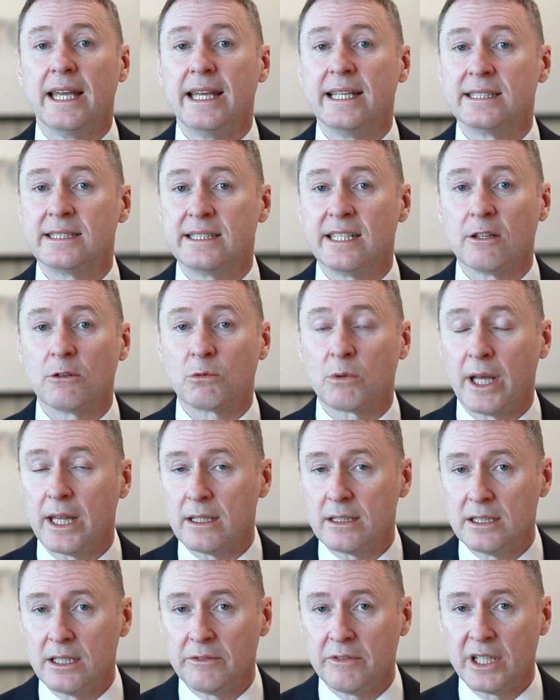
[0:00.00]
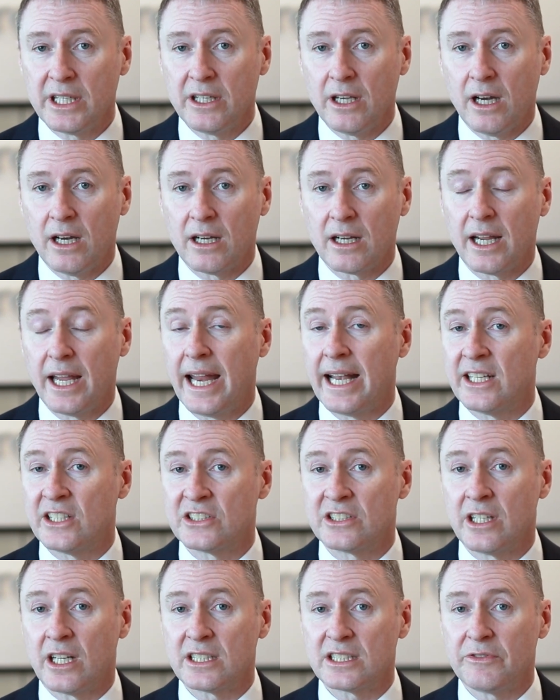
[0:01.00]
is still relatively young and
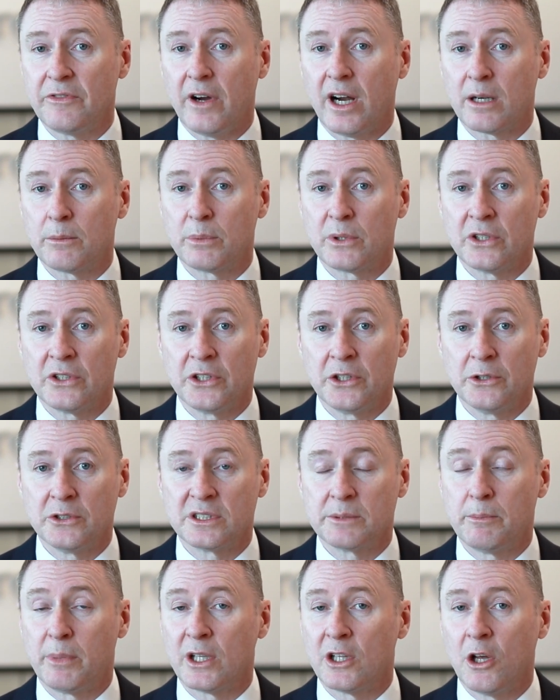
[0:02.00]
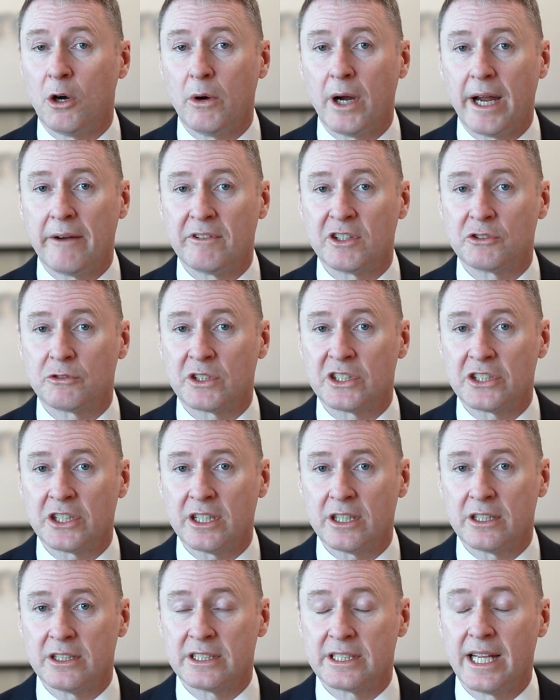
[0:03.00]
has thus far produced below average
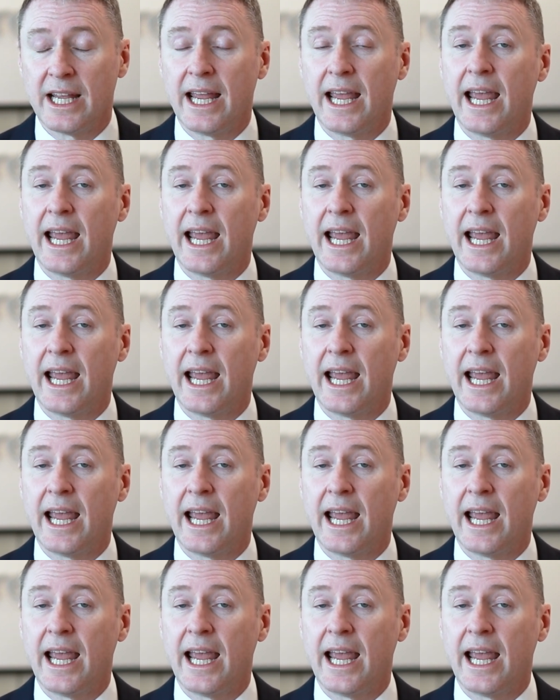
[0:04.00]
returns